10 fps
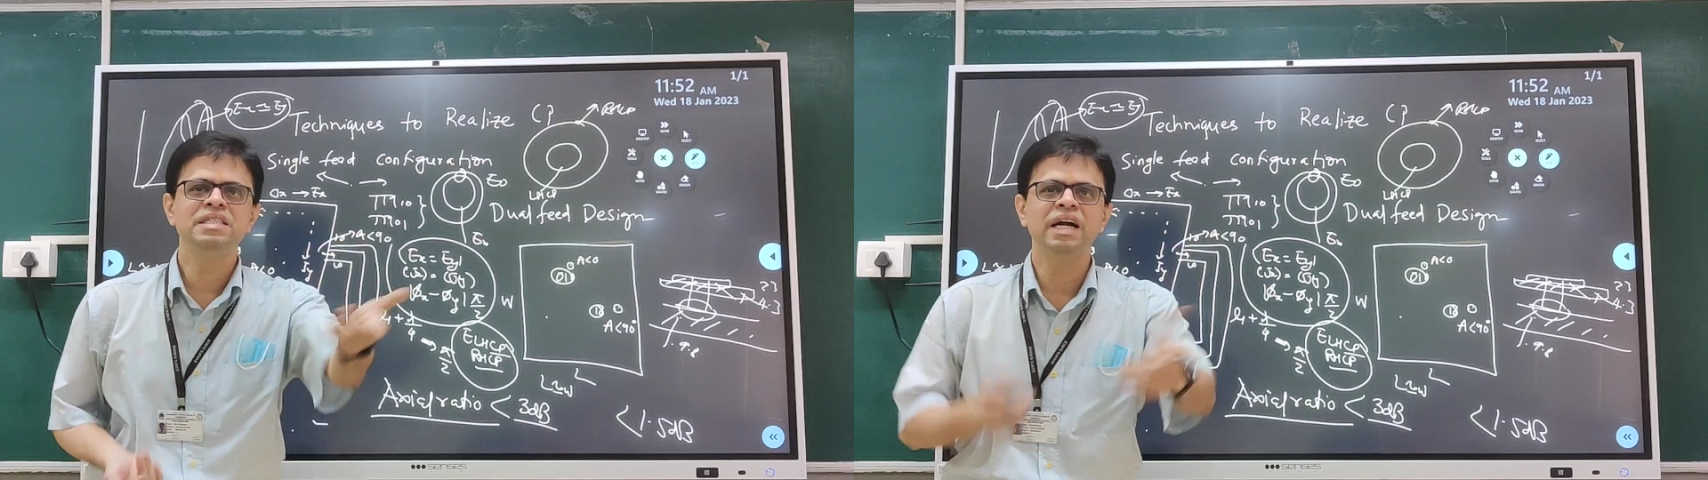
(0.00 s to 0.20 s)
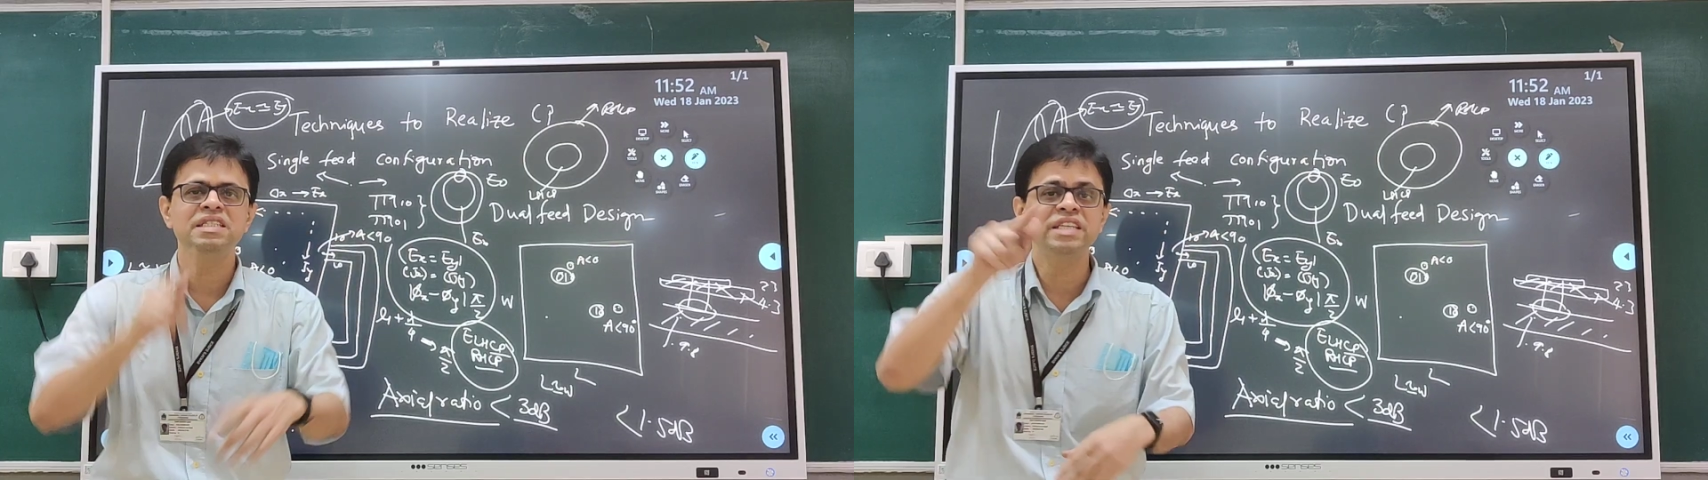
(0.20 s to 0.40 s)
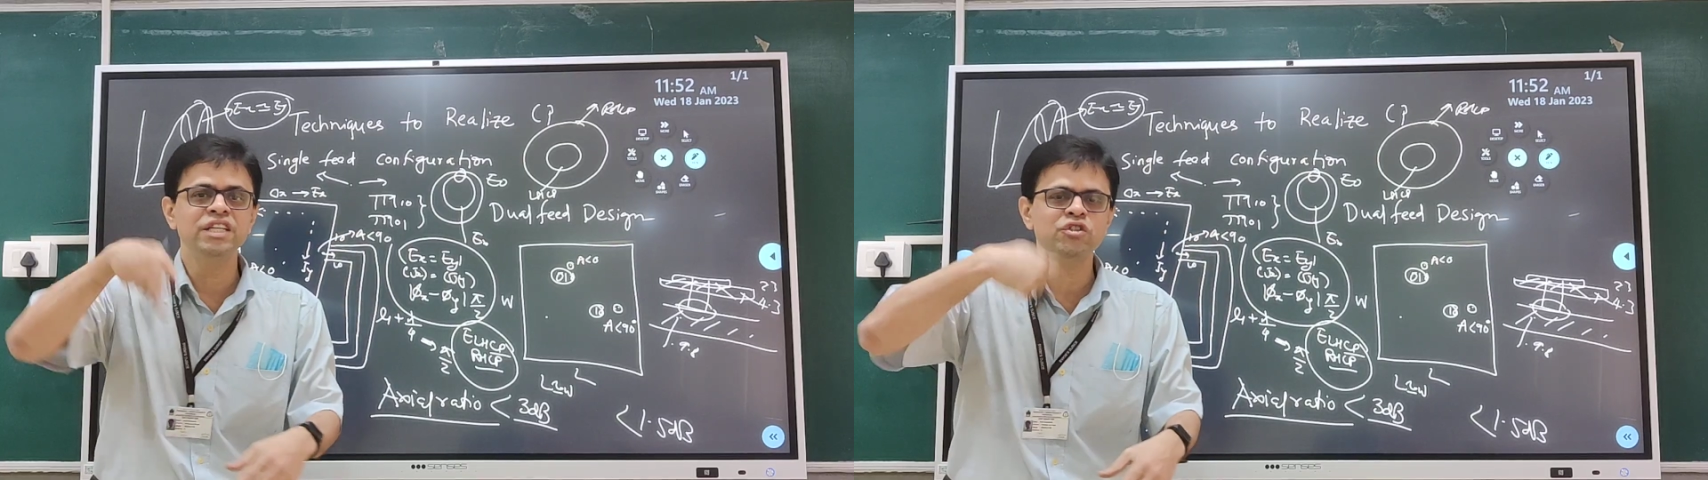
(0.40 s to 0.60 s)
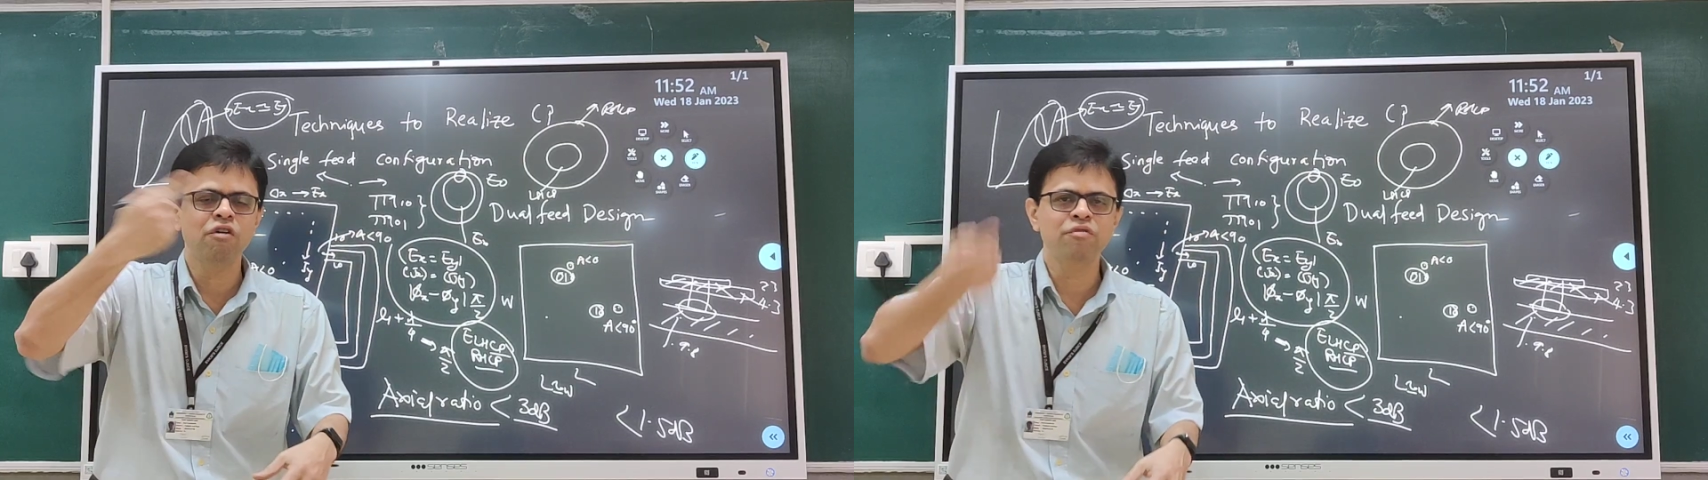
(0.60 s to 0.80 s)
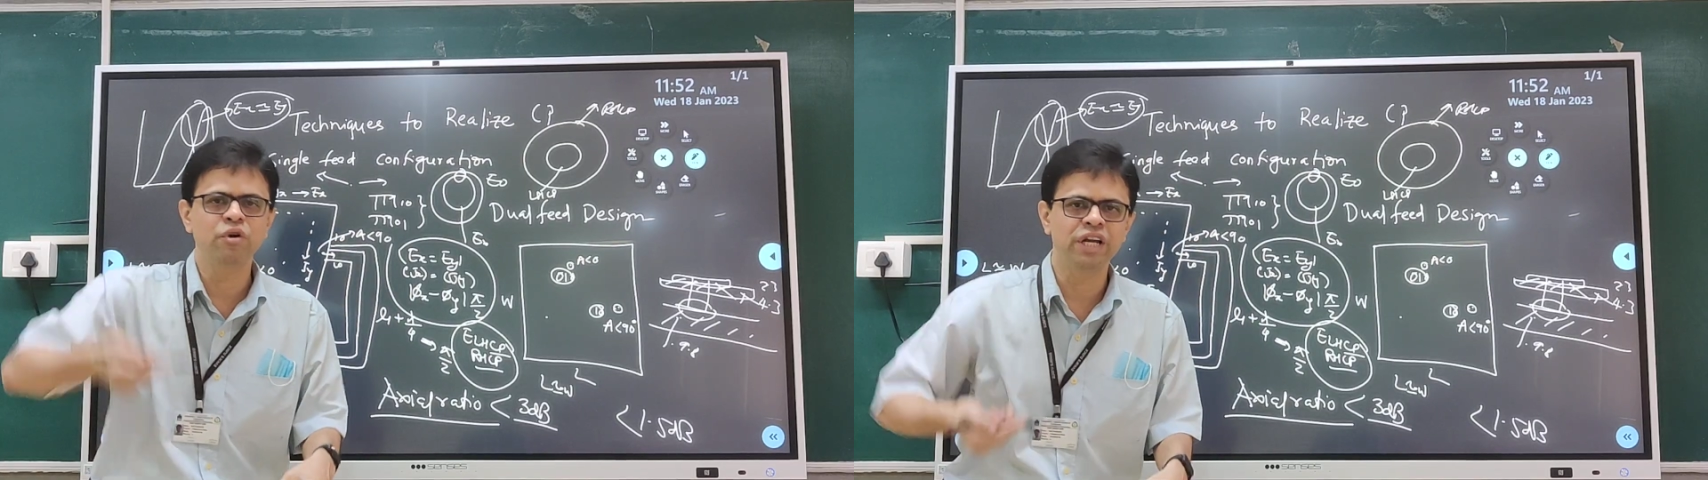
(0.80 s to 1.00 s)
decides sense
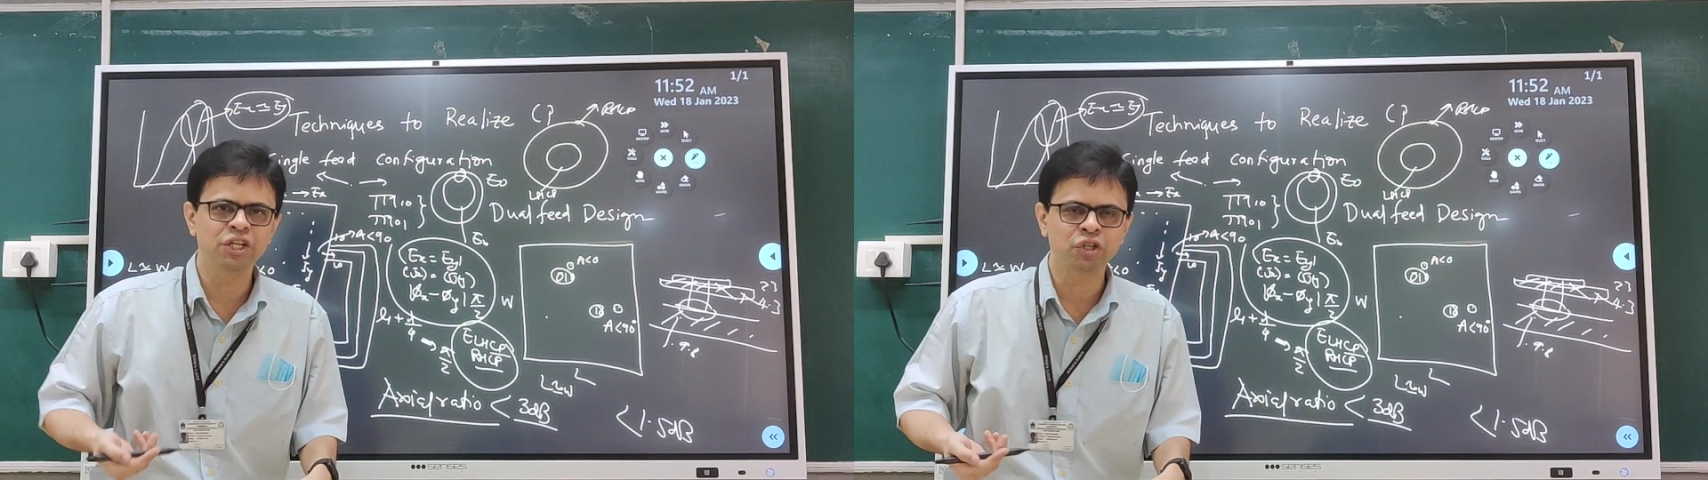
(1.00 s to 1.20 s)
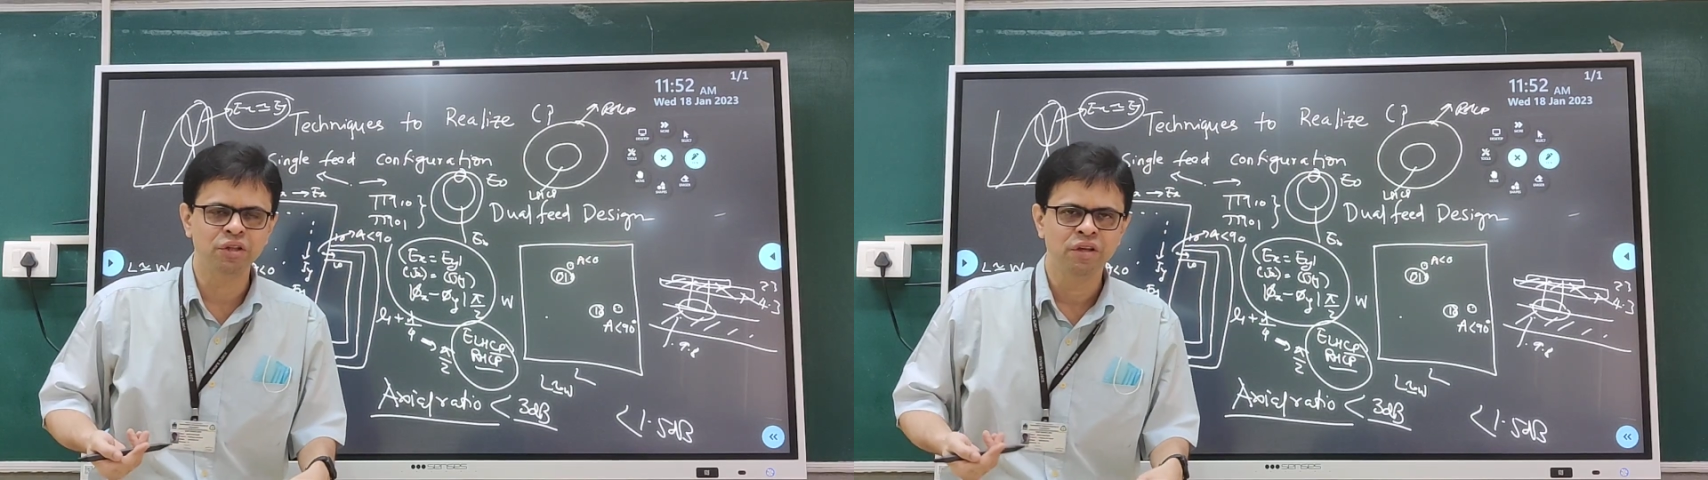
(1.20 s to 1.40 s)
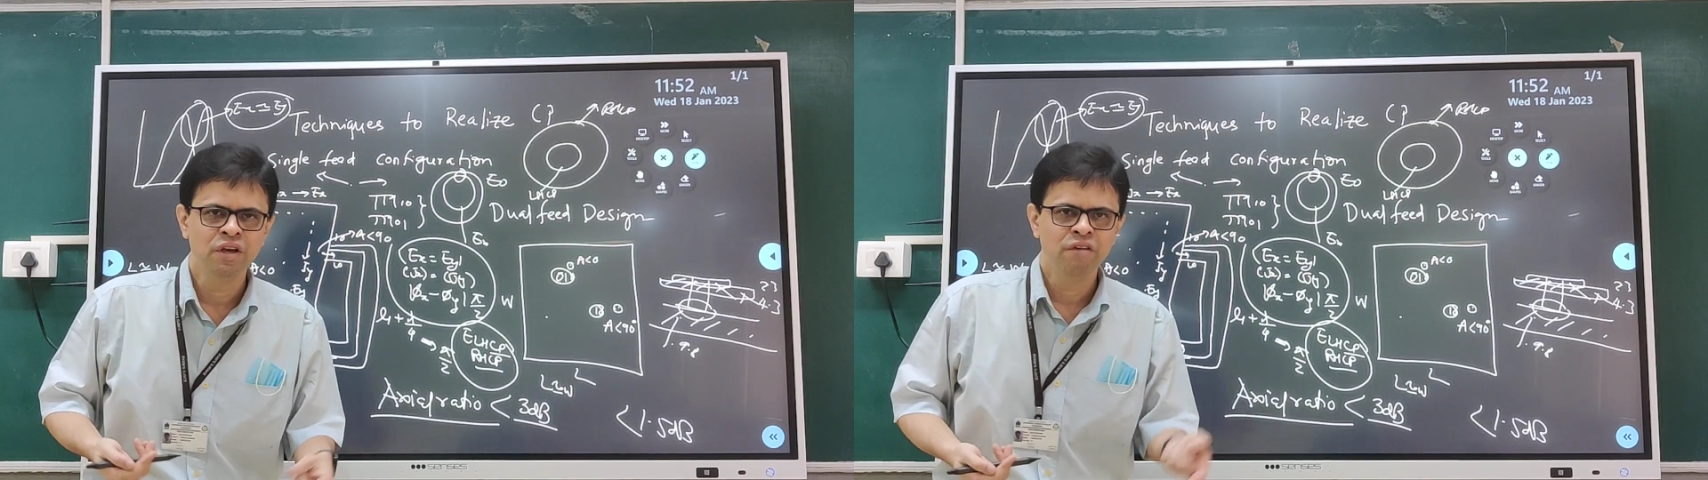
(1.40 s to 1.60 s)
of rotation,